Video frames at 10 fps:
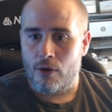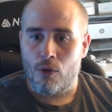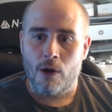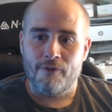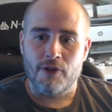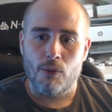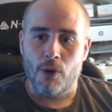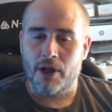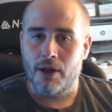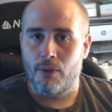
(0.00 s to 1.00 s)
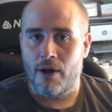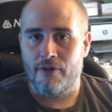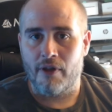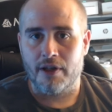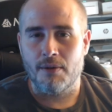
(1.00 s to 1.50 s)
Or if you're working
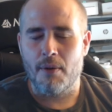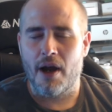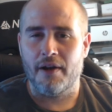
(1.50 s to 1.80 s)
with like some kind